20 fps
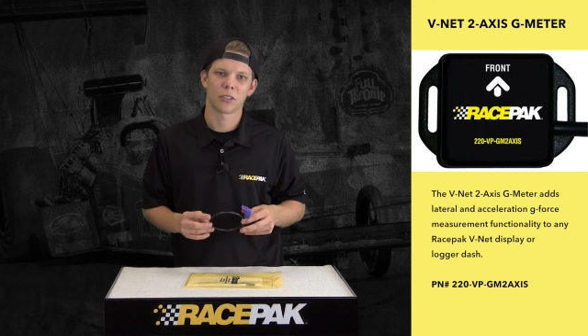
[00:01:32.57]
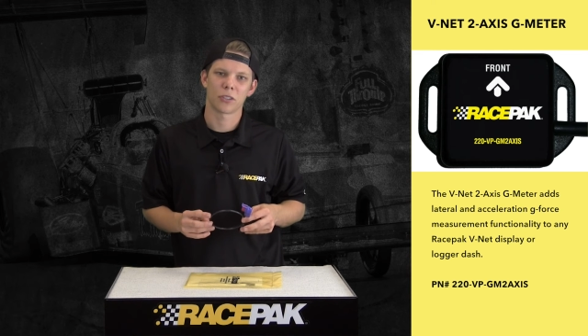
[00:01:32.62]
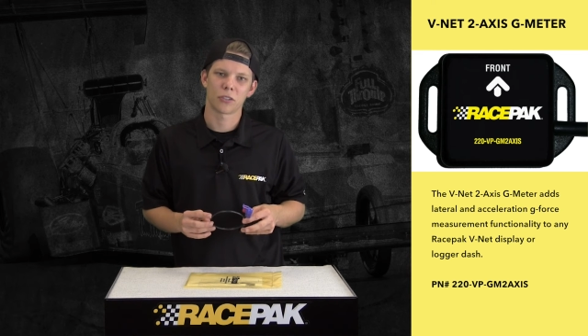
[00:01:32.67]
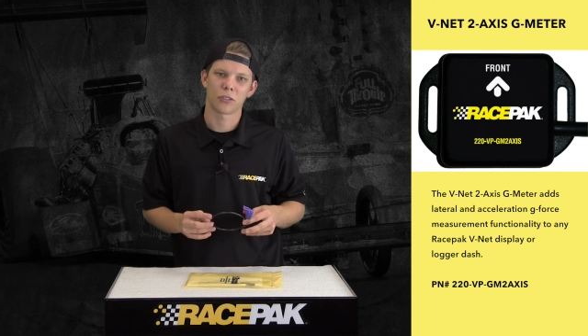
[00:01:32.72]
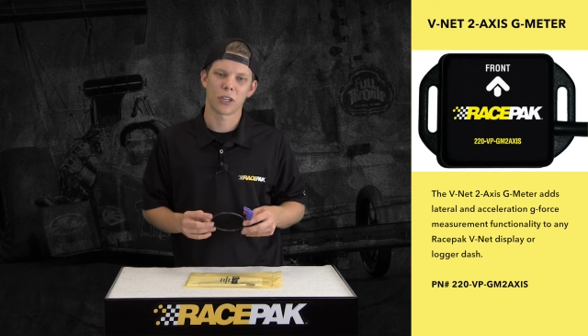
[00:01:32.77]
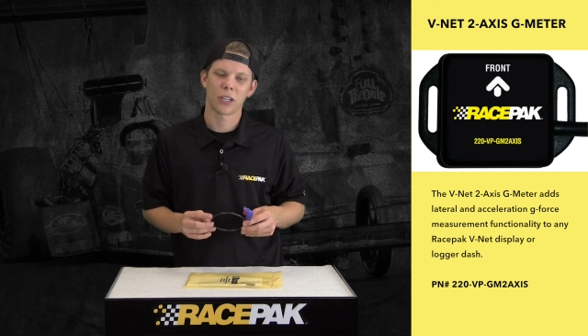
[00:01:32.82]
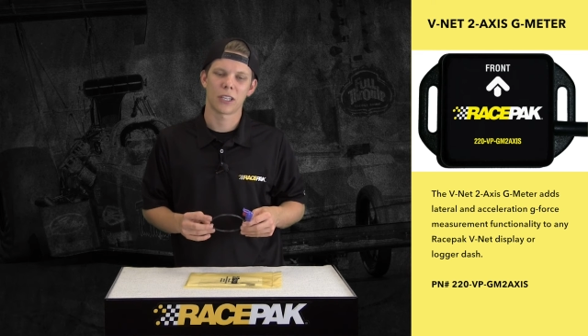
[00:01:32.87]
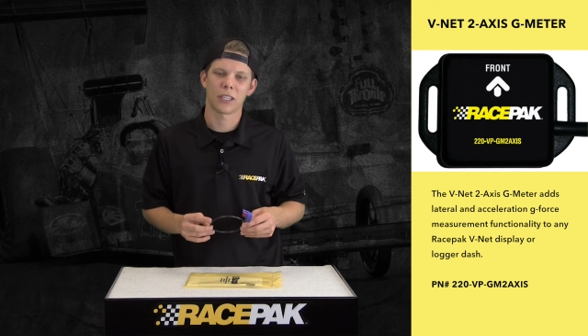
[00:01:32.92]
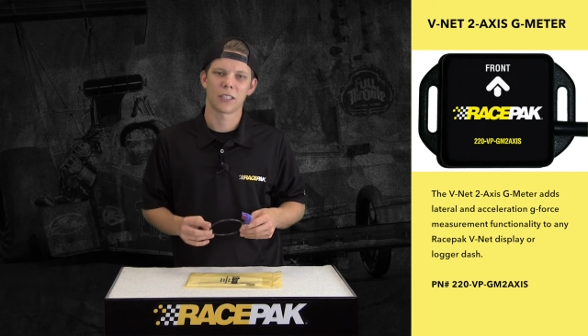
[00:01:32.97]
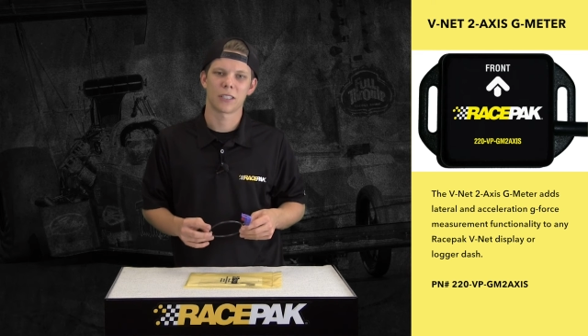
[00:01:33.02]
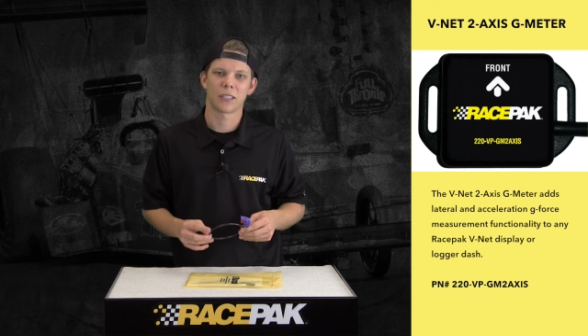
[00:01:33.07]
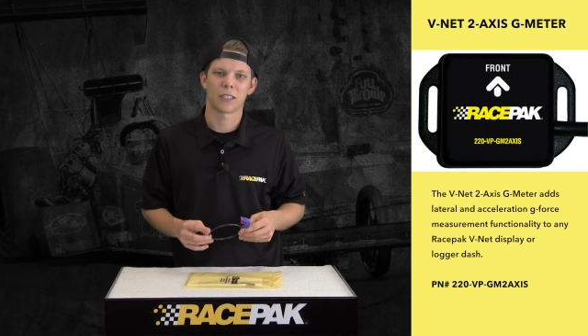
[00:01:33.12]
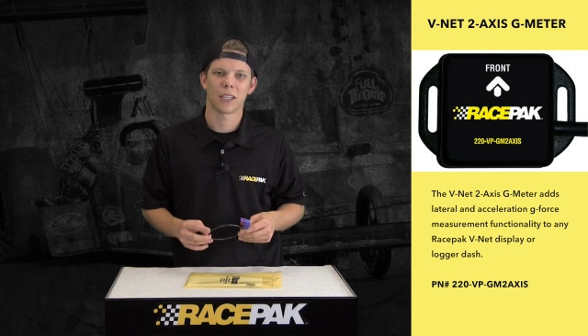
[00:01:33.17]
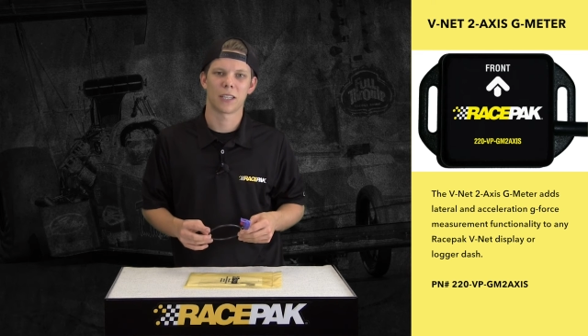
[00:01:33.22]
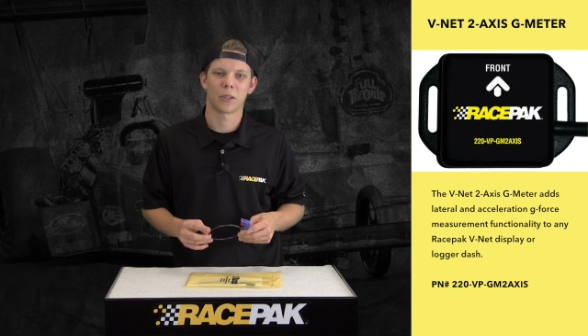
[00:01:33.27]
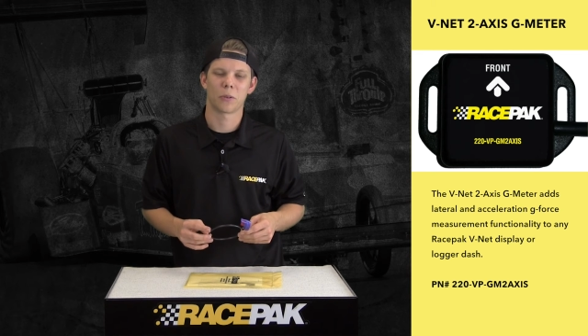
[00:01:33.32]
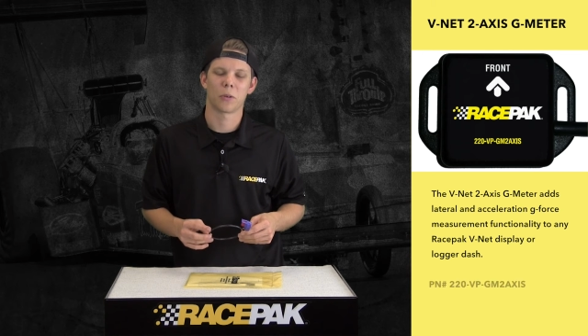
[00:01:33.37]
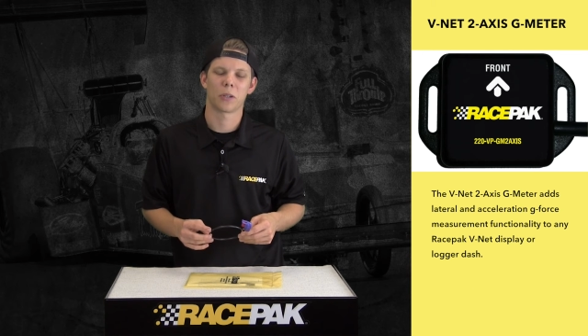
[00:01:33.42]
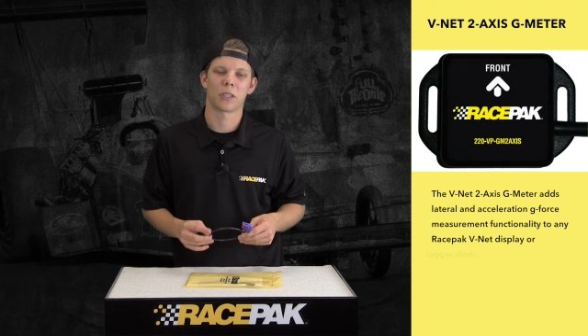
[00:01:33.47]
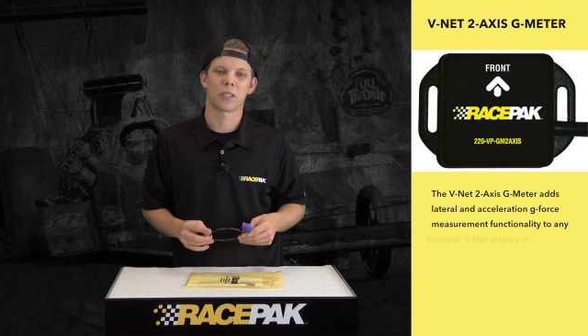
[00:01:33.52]
the straightest
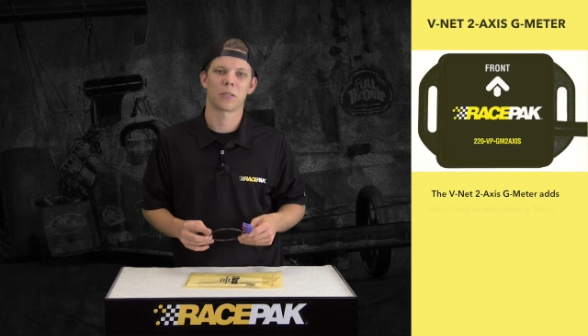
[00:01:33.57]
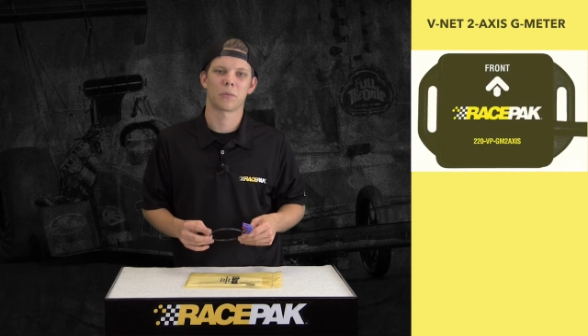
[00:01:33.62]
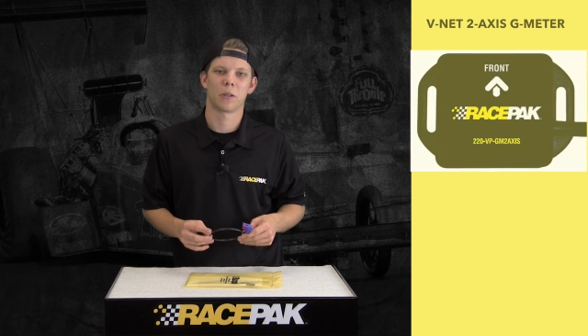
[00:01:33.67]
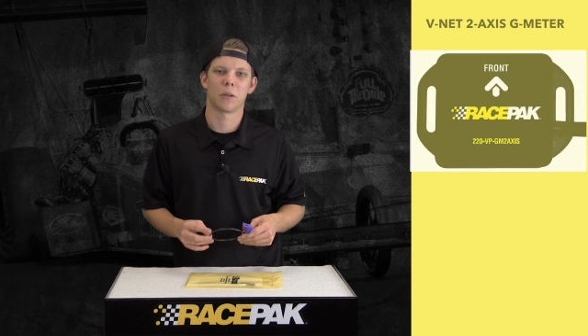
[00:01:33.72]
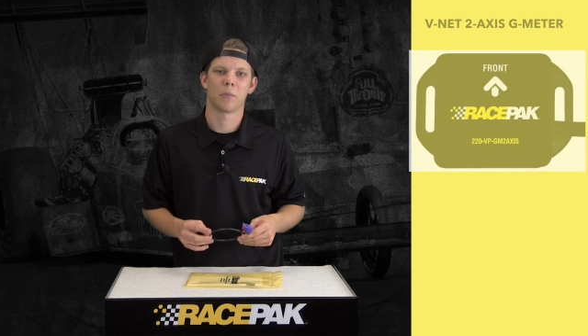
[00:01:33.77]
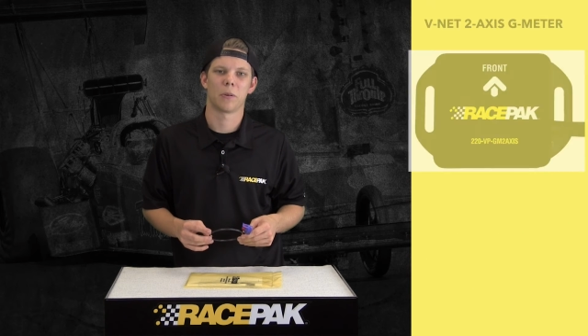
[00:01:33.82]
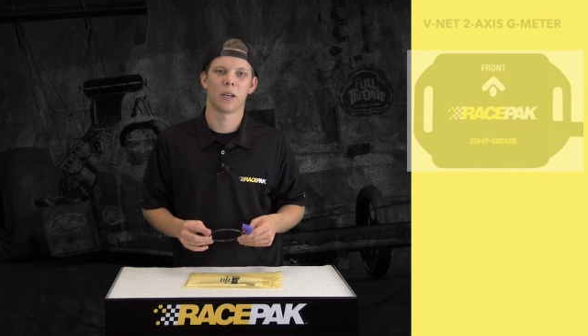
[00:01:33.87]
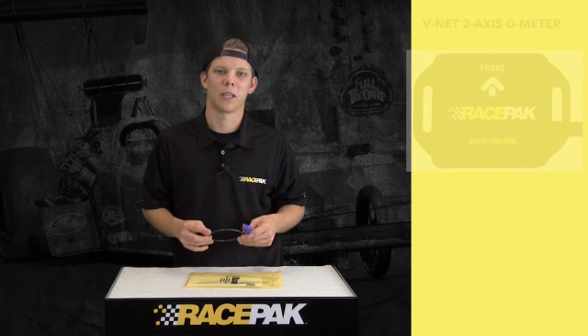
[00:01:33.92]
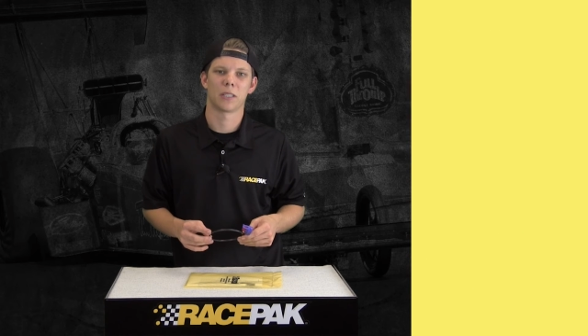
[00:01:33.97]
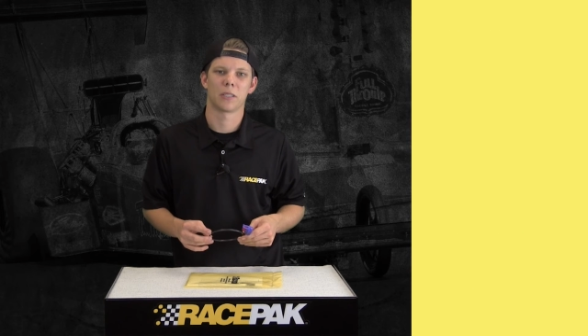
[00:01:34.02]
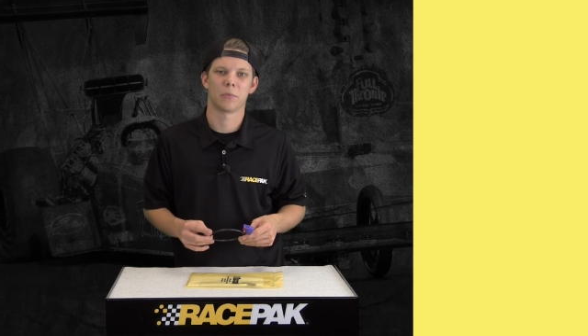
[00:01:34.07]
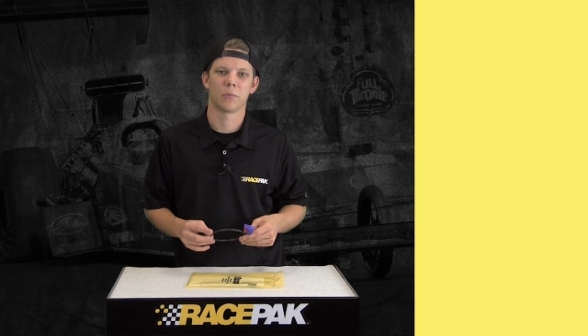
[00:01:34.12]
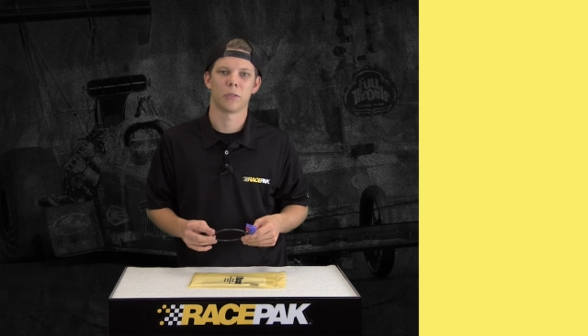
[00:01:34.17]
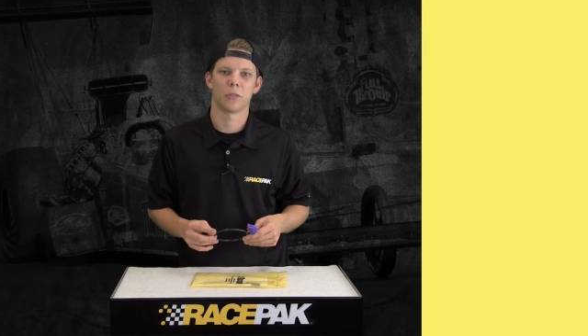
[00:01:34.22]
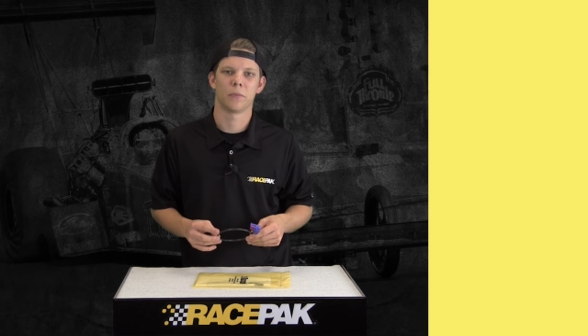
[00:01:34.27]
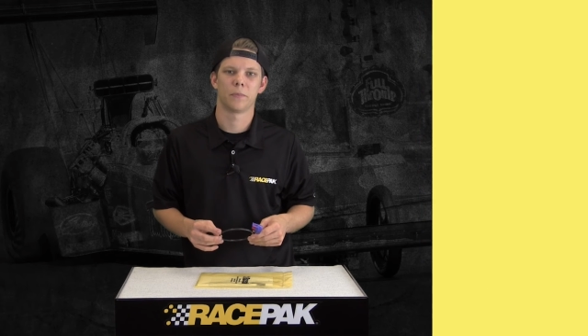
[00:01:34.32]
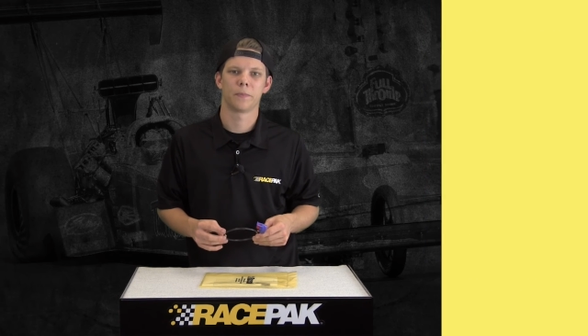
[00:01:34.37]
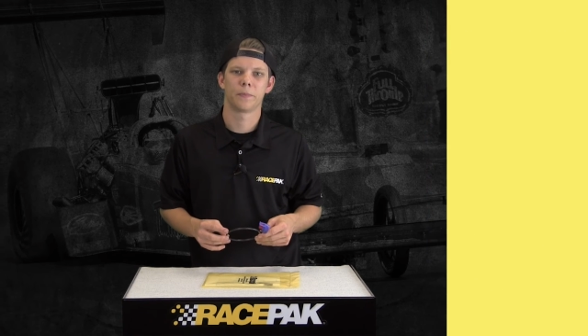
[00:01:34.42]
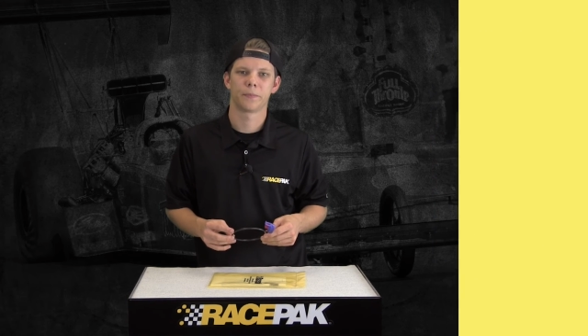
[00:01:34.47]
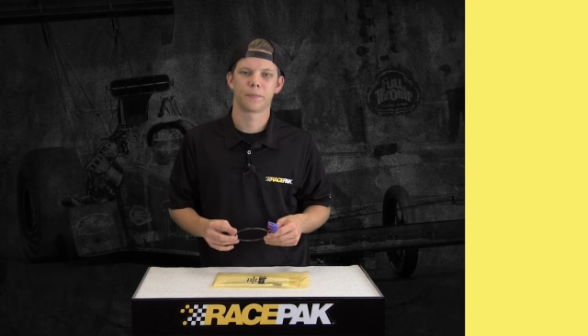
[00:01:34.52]
and quickest way
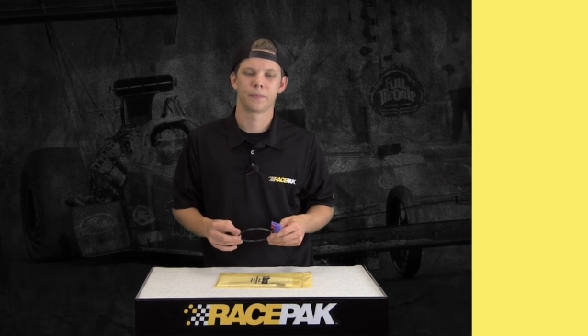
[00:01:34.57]
possible.